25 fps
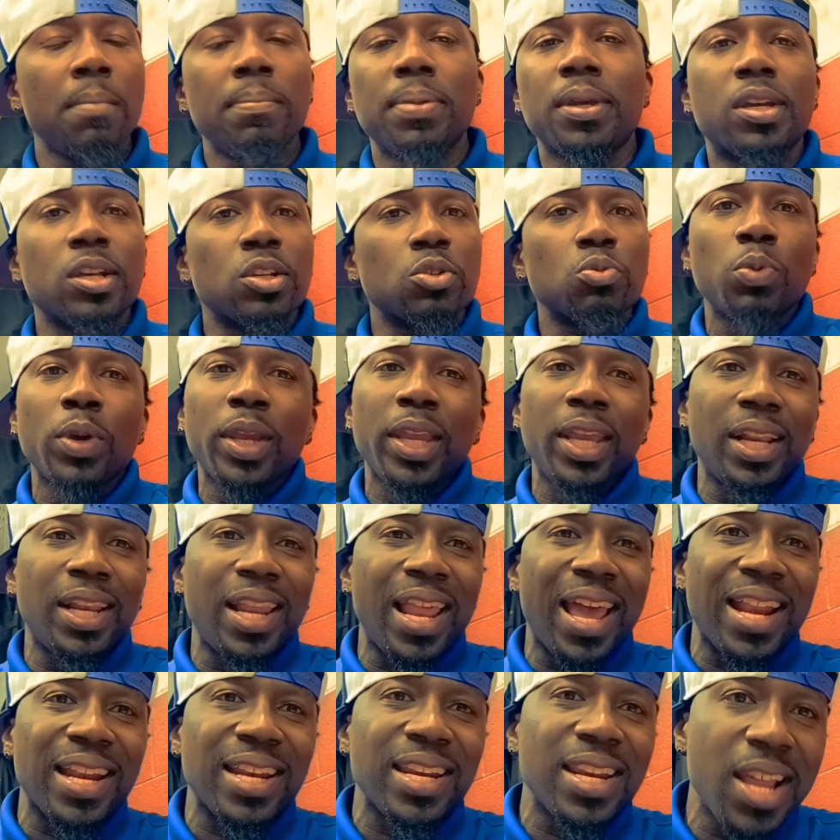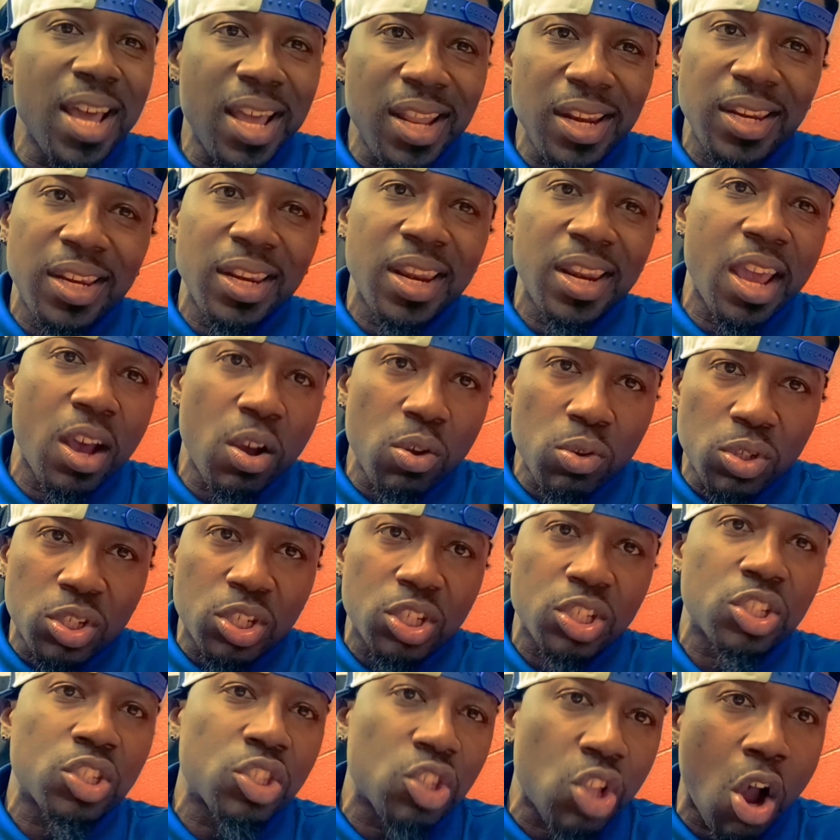Because we ain't let nothing else
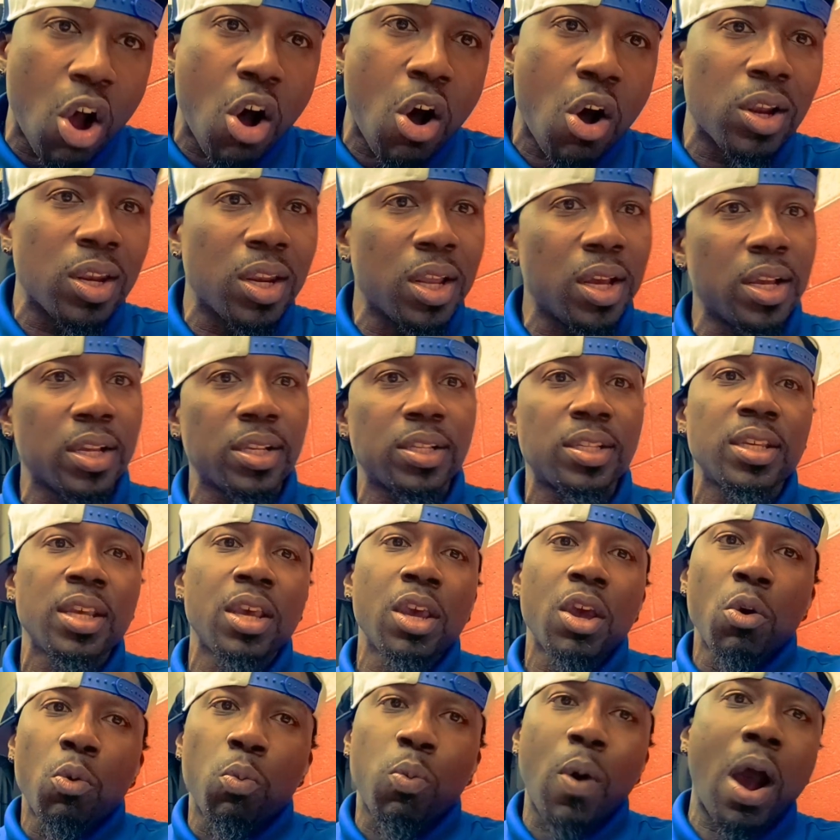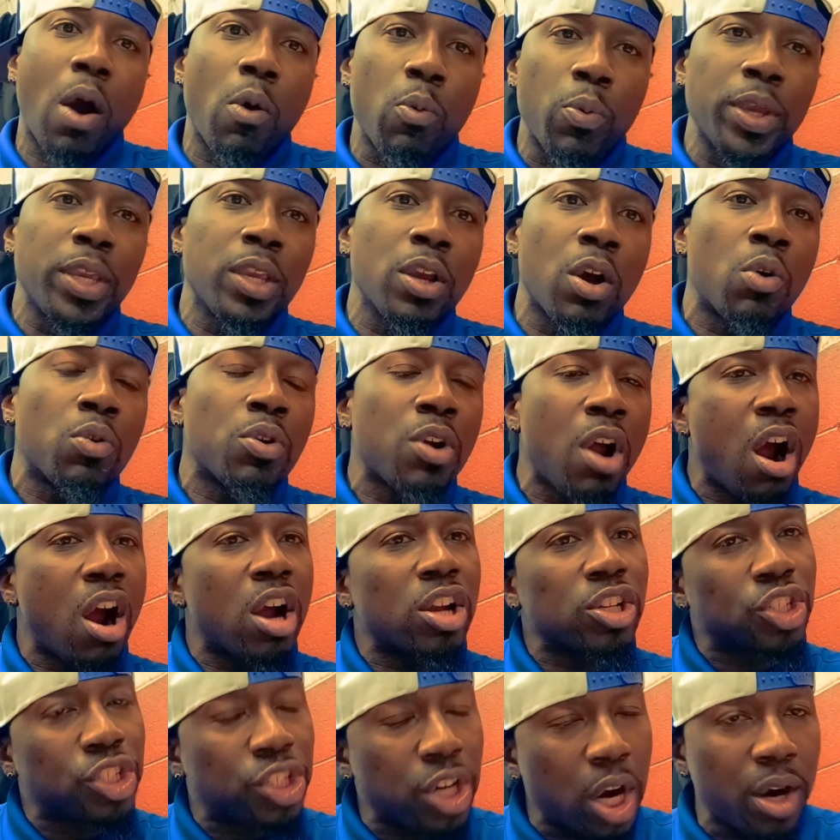stall us while we on
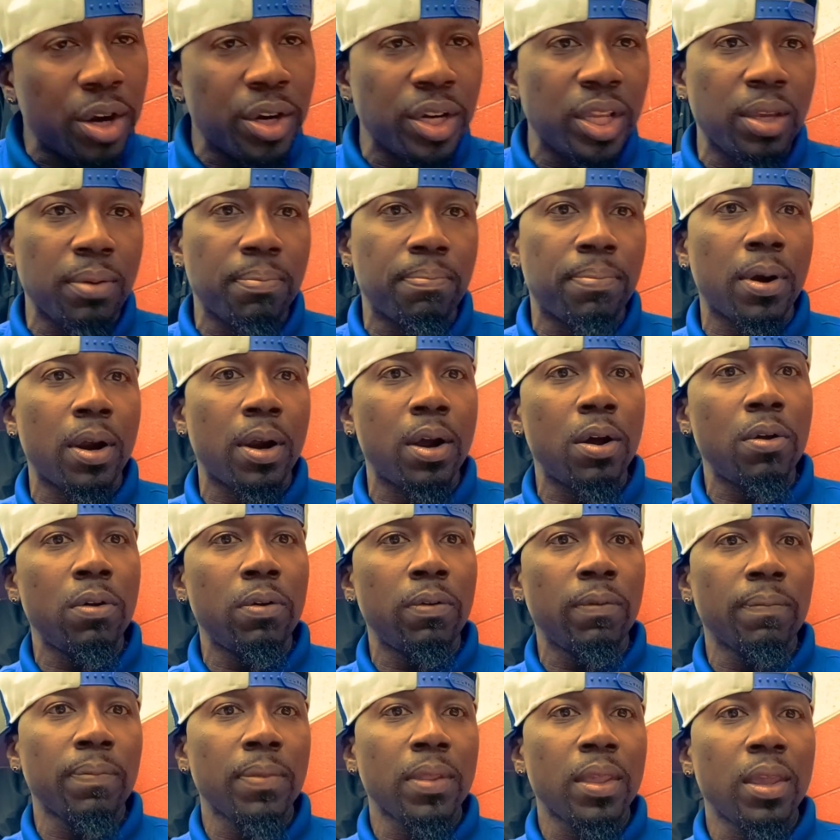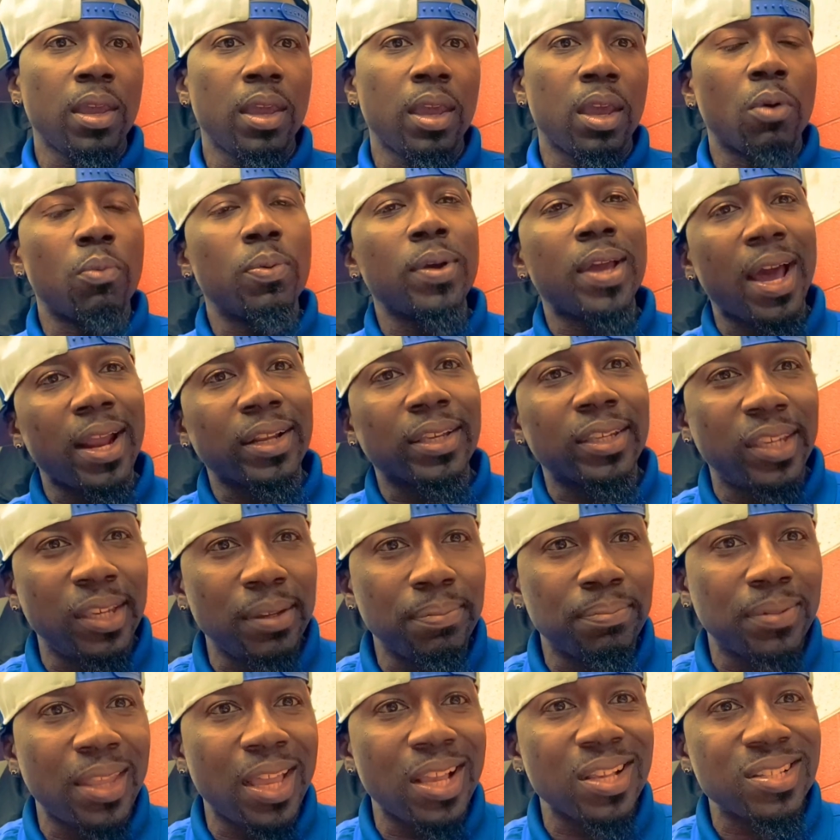our journey, bro. And we got to
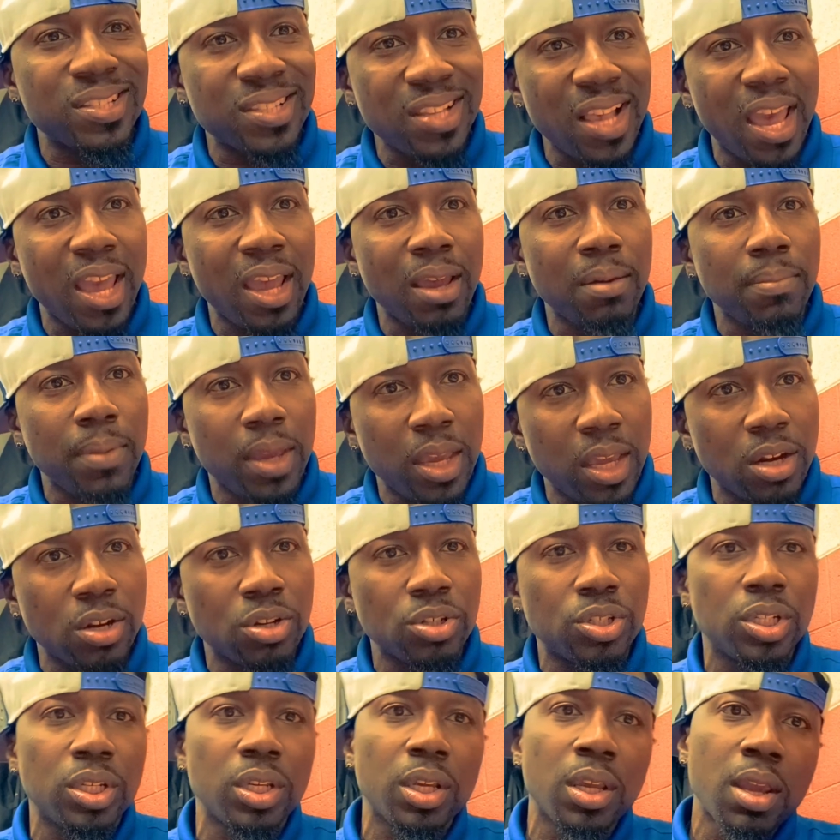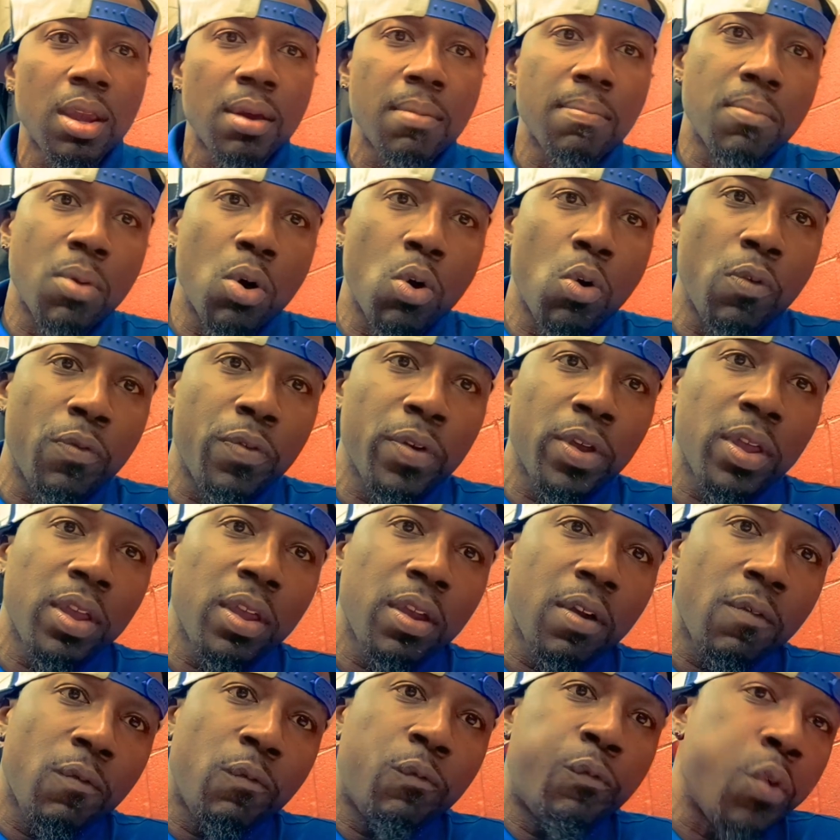keep that same energy
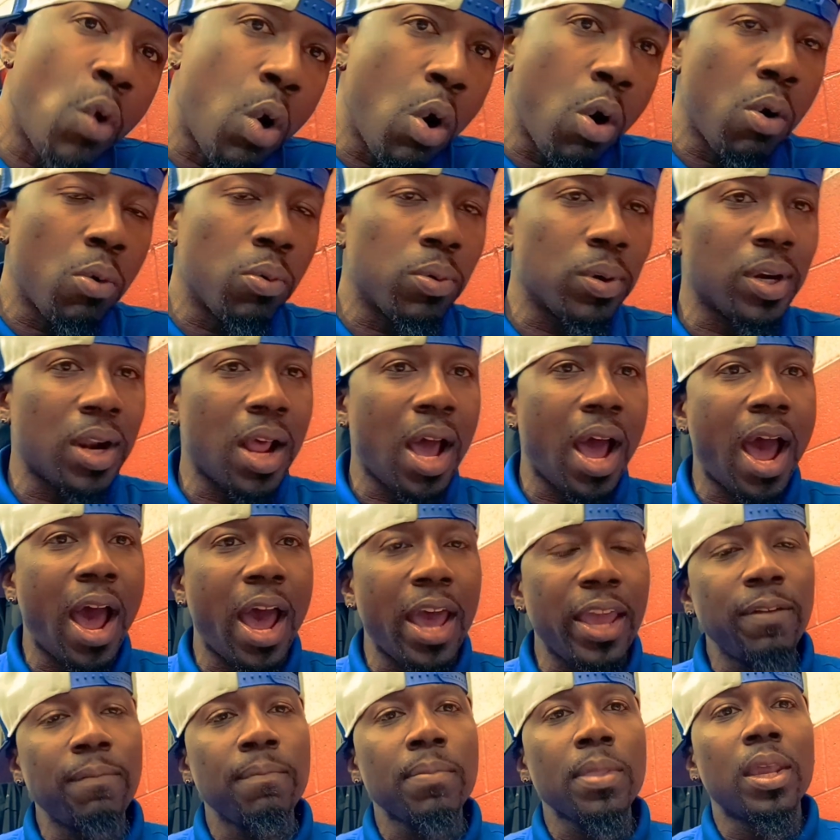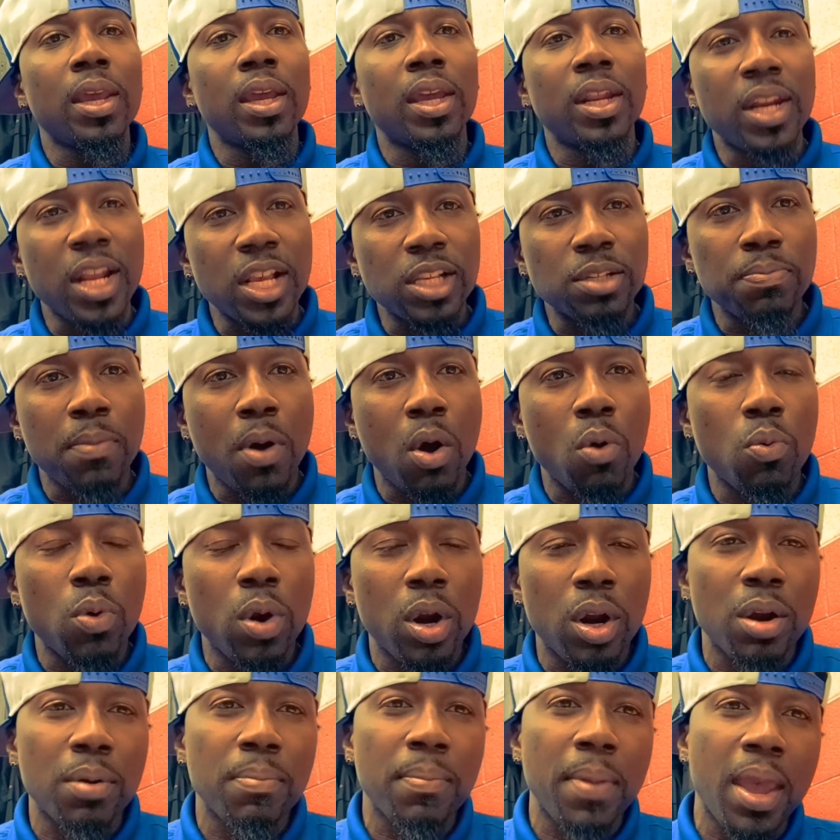moving forward, all right? And that's my
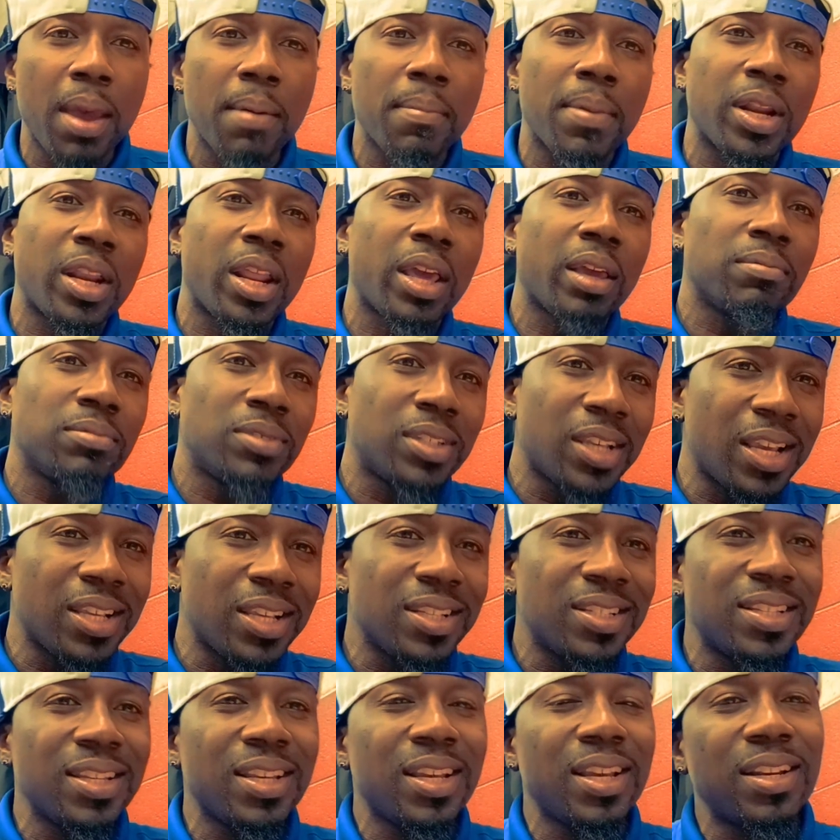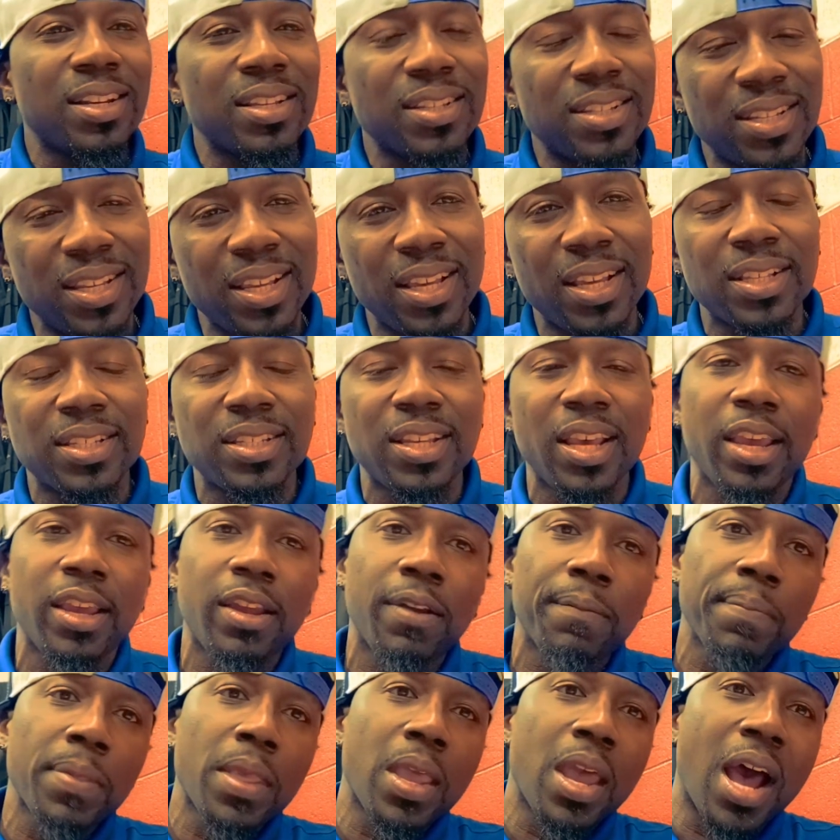word, man. My name JC and the
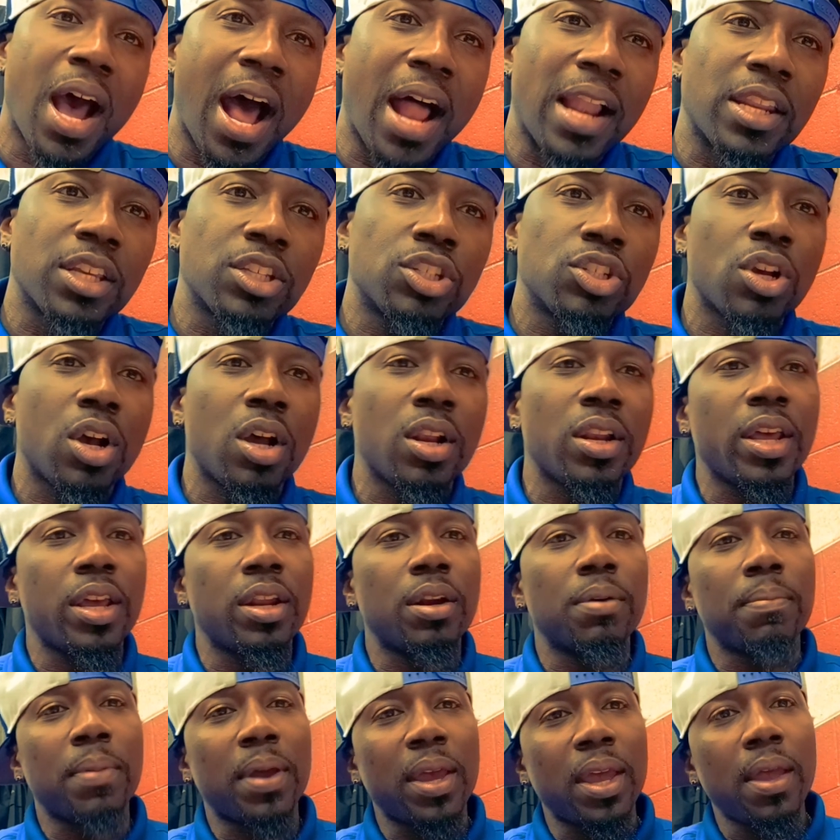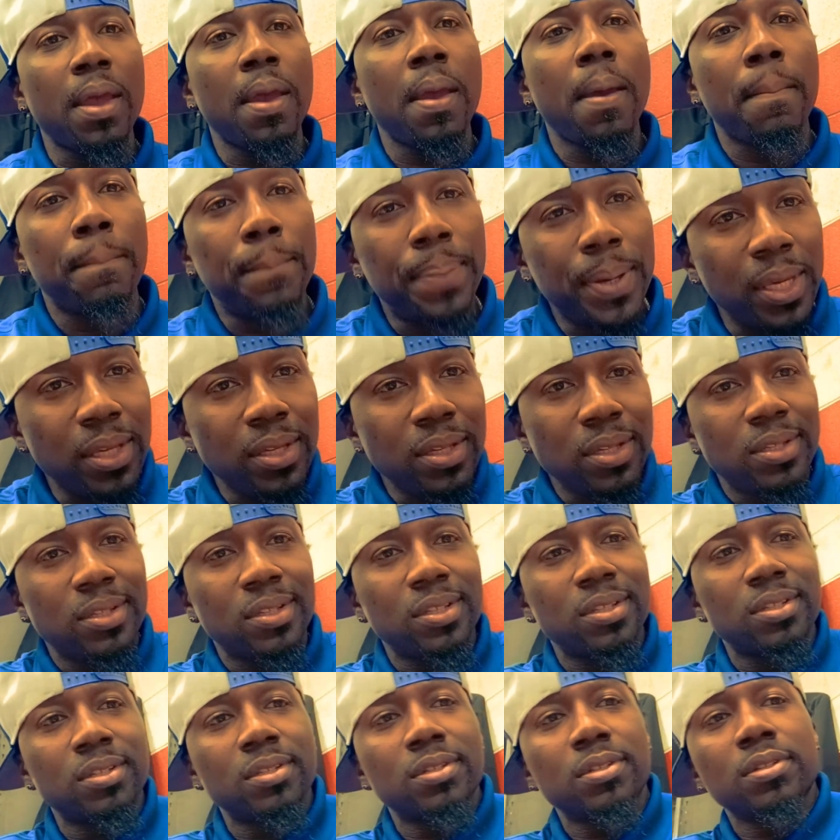Sinn-Take. Holla at y'all later, man.
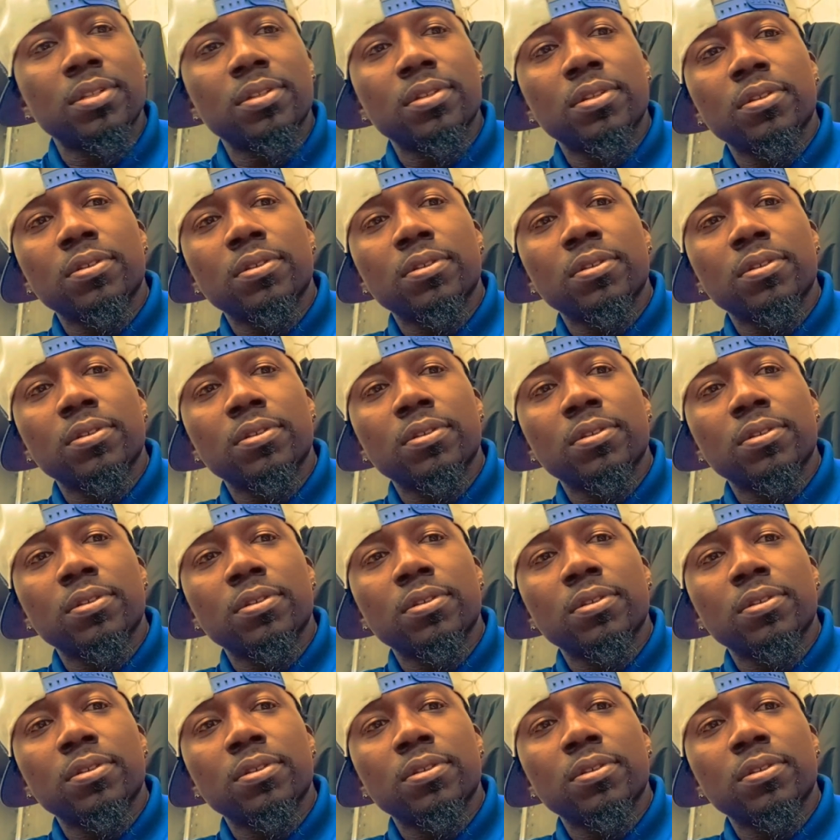Peace.